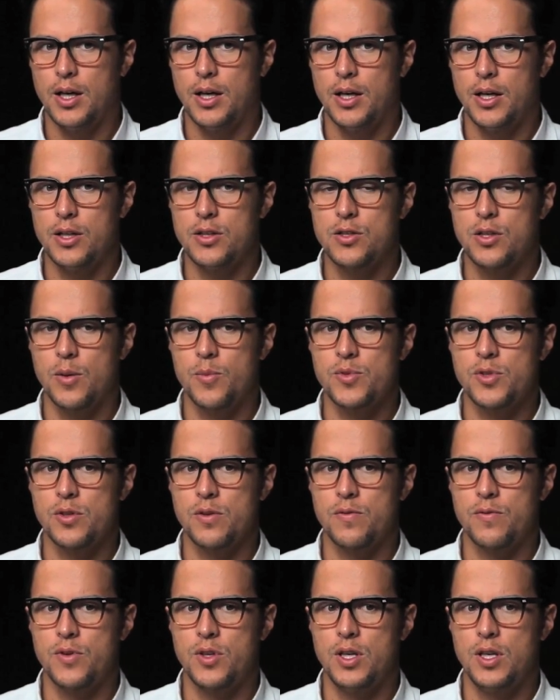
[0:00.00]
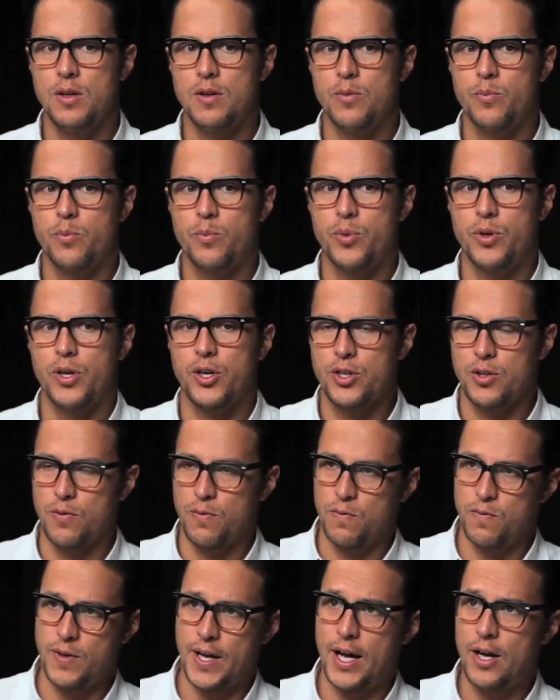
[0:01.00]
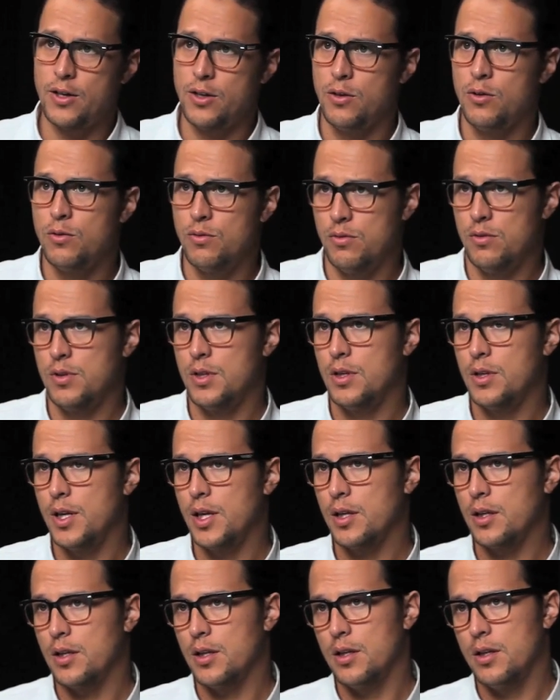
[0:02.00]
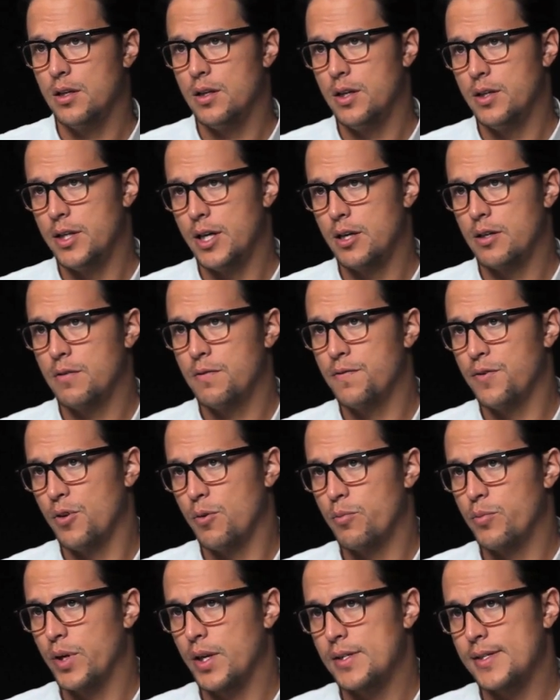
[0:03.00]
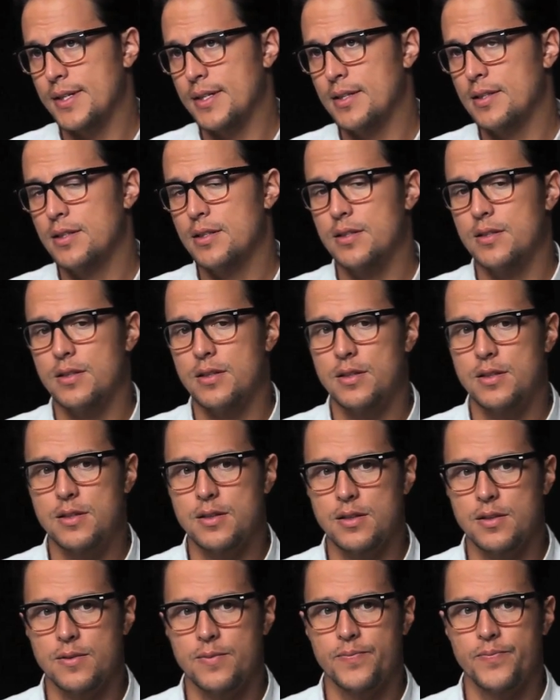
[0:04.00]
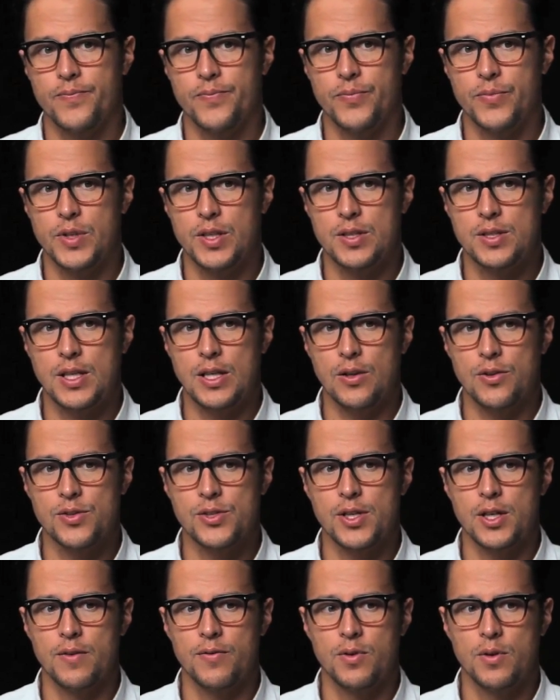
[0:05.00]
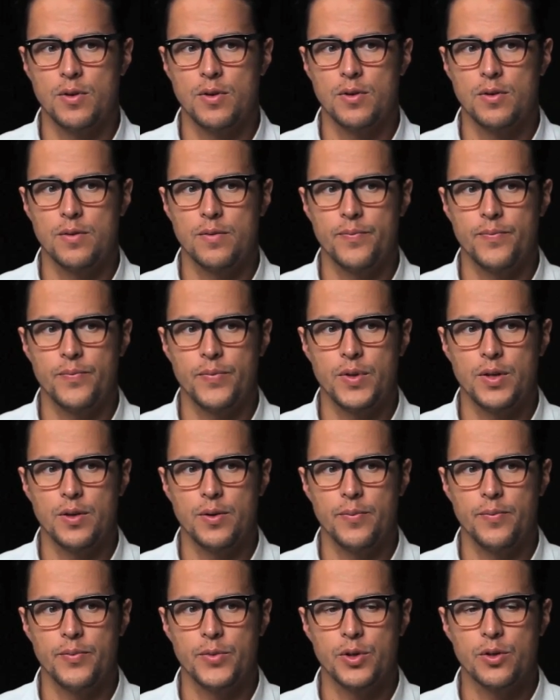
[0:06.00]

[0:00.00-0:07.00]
in terms of the production value that like a narrative film brings in to the skill set of the